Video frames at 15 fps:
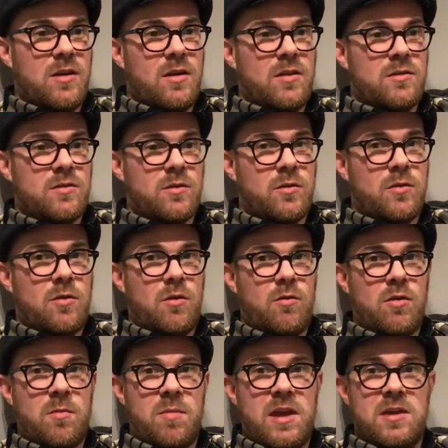So all
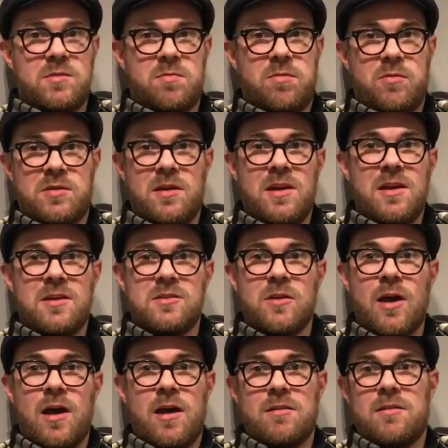the bass, so
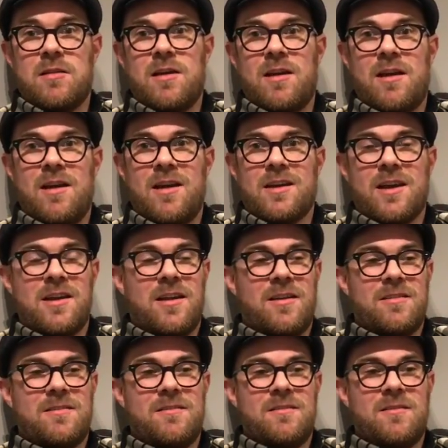I kind of,
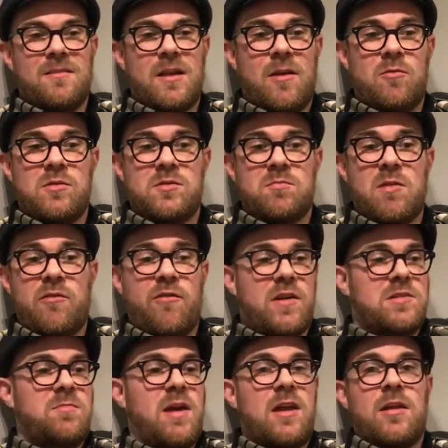that was my
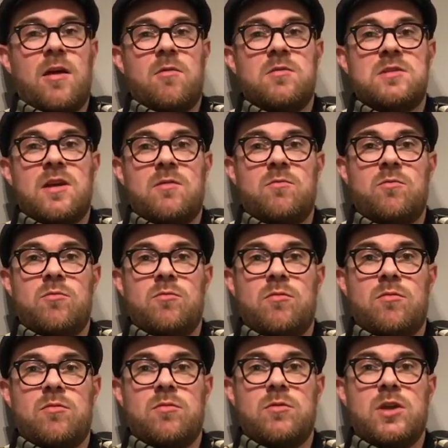first band that I was in.
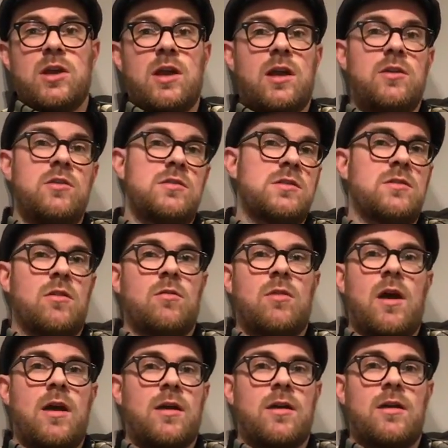You get used to all
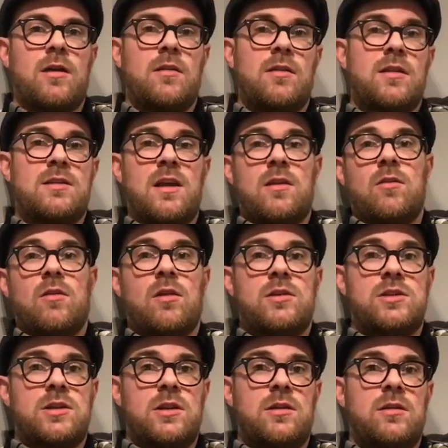that kind of, the
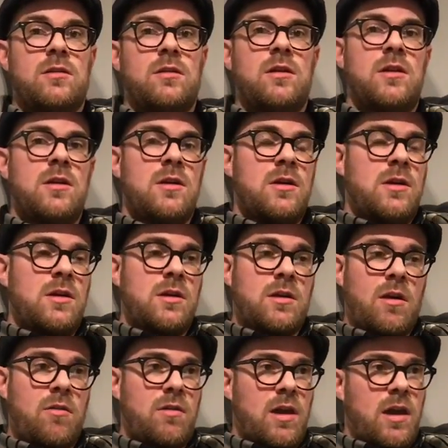technology and
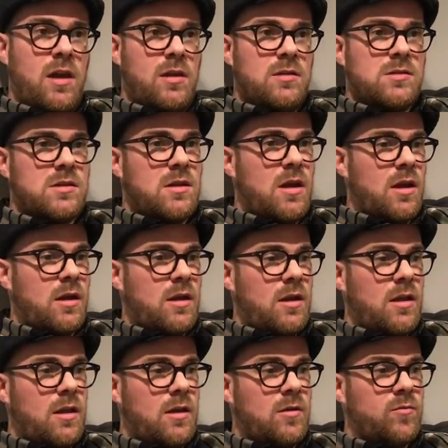count-ins and that kind of
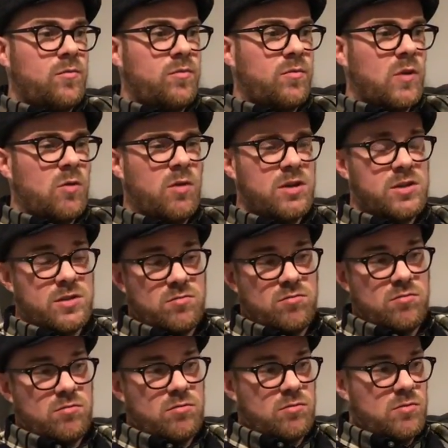thing, which
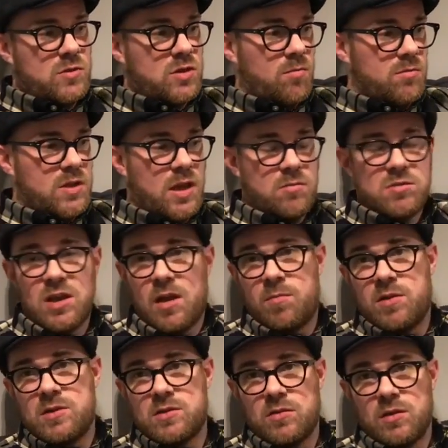sometimes
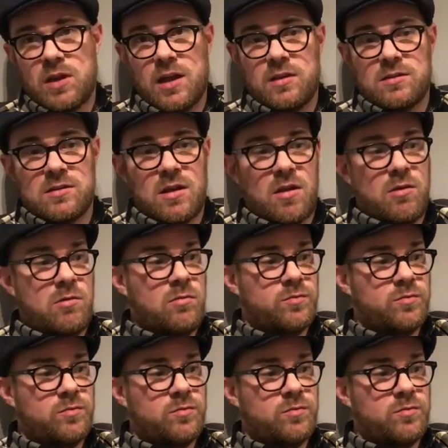happens on gigs now.